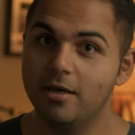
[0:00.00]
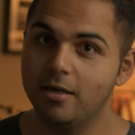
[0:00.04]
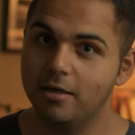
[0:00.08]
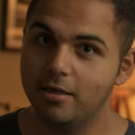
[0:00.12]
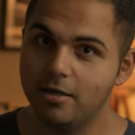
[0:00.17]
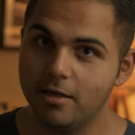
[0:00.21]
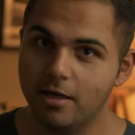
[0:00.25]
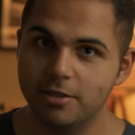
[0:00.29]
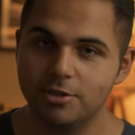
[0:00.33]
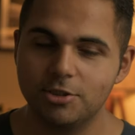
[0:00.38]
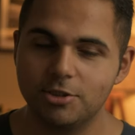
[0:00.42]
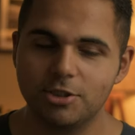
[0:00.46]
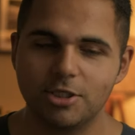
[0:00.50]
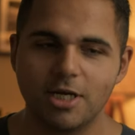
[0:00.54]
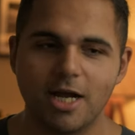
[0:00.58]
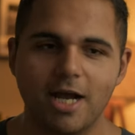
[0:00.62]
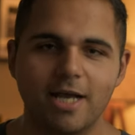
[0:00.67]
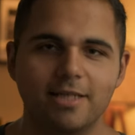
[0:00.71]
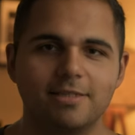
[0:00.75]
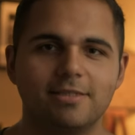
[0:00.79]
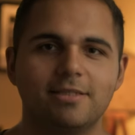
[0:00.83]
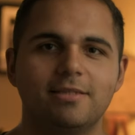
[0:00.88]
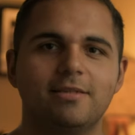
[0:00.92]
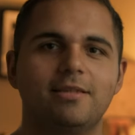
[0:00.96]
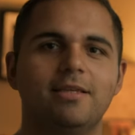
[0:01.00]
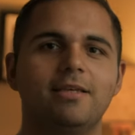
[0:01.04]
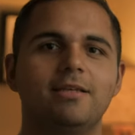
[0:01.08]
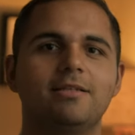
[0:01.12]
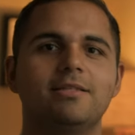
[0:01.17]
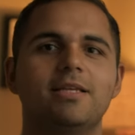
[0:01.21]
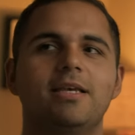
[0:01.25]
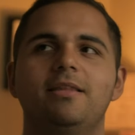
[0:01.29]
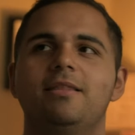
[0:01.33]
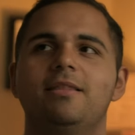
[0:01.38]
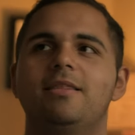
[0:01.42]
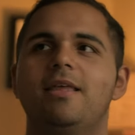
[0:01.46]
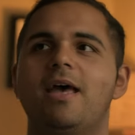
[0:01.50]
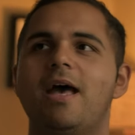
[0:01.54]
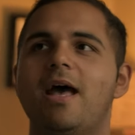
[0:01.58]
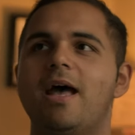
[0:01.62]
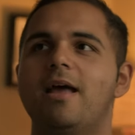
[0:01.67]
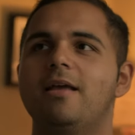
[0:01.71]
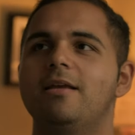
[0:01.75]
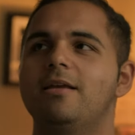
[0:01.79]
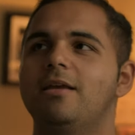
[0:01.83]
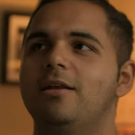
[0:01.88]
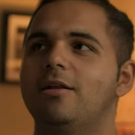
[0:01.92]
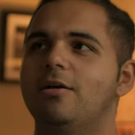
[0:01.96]
gunshots and things like
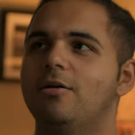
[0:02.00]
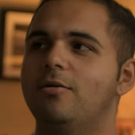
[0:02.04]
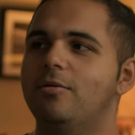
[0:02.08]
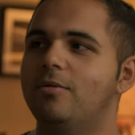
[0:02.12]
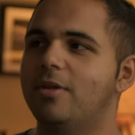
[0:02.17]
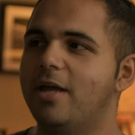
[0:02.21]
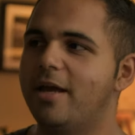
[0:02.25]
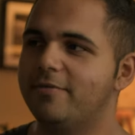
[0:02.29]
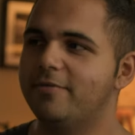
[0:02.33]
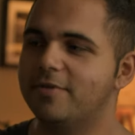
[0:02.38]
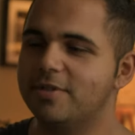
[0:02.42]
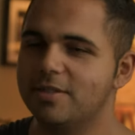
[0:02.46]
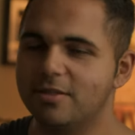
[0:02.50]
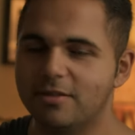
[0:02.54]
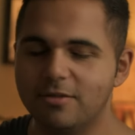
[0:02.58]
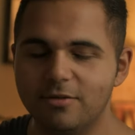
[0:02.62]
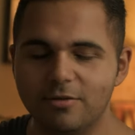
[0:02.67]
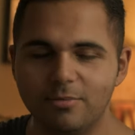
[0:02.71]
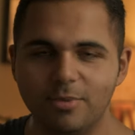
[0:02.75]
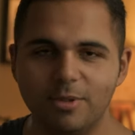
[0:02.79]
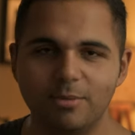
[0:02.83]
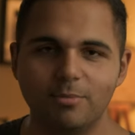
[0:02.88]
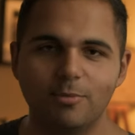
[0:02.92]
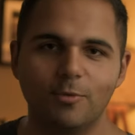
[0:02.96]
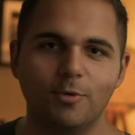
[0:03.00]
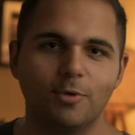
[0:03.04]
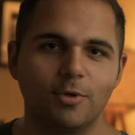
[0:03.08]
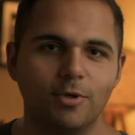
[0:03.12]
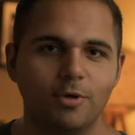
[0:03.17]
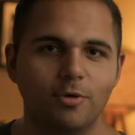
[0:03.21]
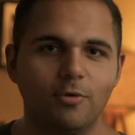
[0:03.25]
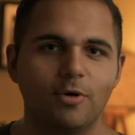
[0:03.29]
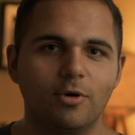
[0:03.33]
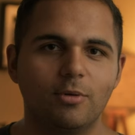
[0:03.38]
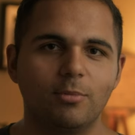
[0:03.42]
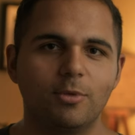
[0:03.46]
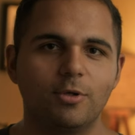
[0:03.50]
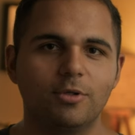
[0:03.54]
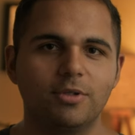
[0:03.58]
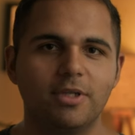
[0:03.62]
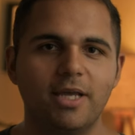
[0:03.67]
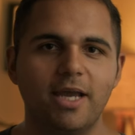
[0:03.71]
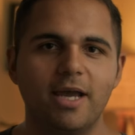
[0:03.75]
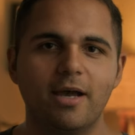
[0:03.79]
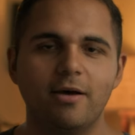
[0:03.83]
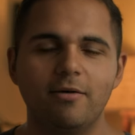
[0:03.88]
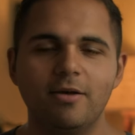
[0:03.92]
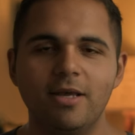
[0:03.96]
that. You know, life's a little bit more normal
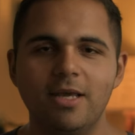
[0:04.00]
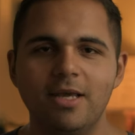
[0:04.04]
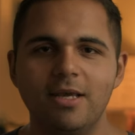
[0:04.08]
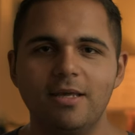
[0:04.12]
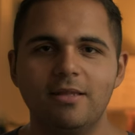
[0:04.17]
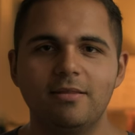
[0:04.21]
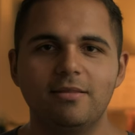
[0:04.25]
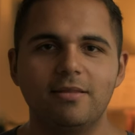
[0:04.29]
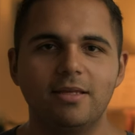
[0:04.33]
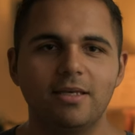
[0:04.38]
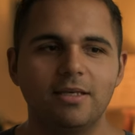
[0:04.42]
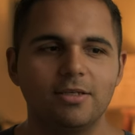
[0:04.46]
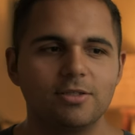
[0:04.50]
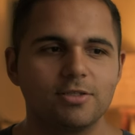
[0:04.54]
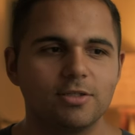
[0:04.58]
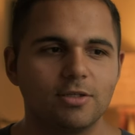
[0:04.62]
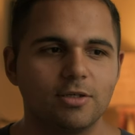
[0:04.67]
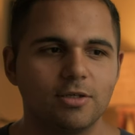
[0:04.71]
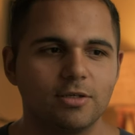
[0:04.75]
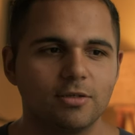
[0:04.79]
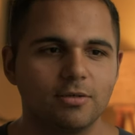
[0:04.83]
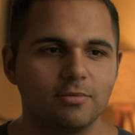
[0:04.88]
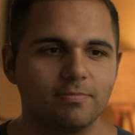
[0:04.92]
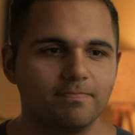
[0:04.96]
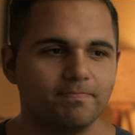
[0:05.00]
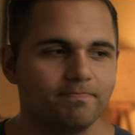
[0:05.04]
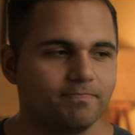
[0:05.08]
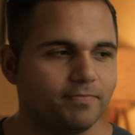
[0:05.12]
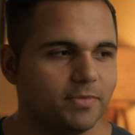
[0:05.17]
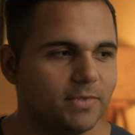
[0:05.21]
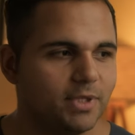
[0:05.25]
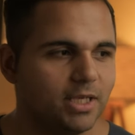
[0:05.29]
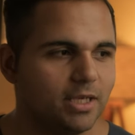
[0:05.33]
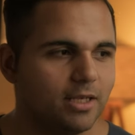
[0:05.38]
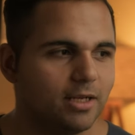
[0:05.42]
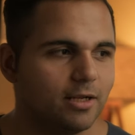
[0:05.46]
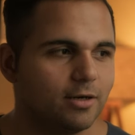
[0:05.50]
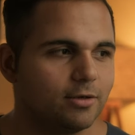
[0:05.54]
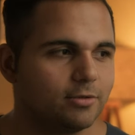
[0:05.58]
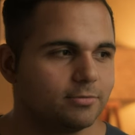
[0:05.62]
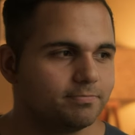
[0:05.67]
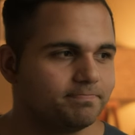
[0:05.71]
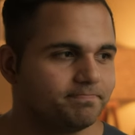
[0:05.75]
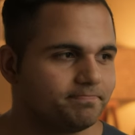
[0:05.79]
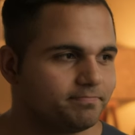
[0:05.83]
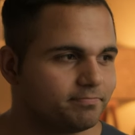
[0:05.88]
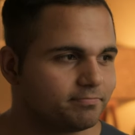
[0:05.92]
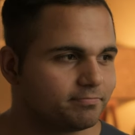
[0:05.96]
now. Things are, you
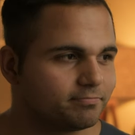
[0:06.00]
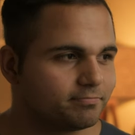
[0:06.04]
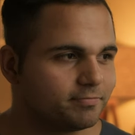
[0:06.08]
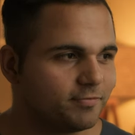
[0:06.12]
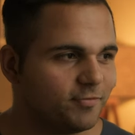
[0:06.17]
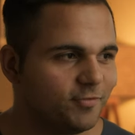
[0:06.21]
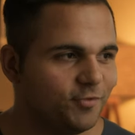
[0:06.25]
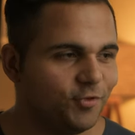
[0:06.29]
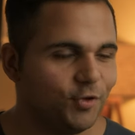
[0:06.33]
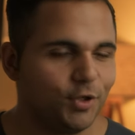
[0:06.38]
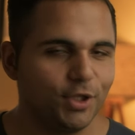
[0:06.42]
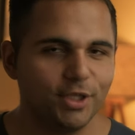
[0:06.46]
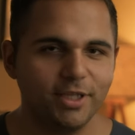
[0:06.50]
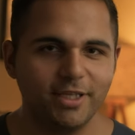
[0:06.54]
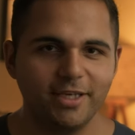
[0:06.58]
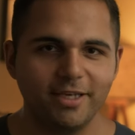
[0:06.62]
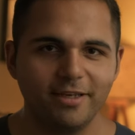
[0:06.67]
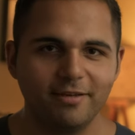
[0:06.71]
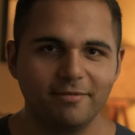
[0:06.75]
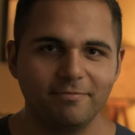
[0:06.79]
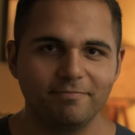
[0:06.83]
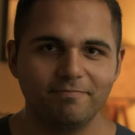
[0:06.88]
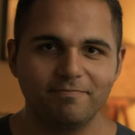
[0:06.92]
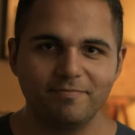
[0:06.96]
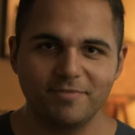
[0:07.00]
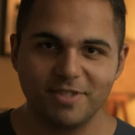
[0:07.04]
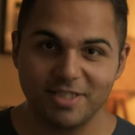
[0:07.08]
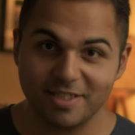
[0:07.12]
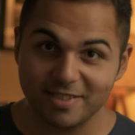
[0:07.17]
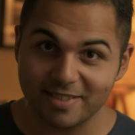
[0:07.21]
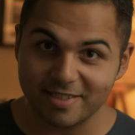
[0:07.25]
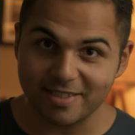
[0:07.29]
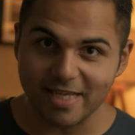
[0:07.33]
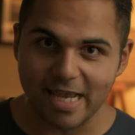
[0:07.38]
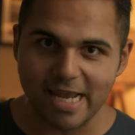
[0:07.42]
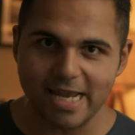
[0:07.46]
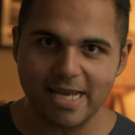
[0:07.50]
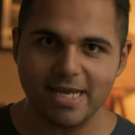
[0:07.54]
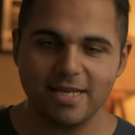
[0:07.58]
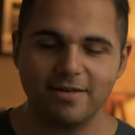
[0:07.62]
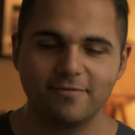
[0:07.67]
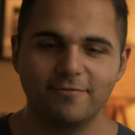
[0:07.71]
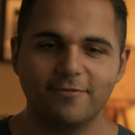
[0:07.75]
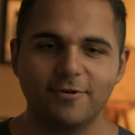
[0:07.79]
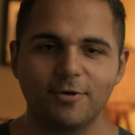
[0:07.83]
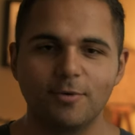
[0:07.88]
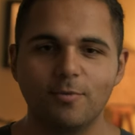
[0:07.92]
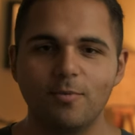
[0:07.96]
know, feeling
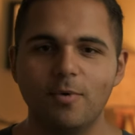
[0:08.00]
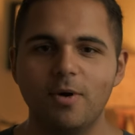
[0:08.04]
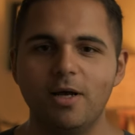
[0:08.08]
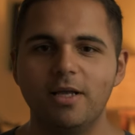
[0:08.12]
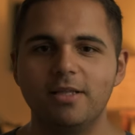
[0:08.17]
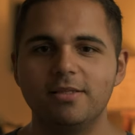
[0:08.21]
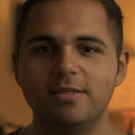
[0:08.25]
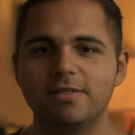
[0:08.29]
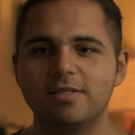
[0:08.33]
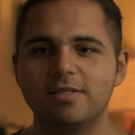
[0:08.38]
sane for once.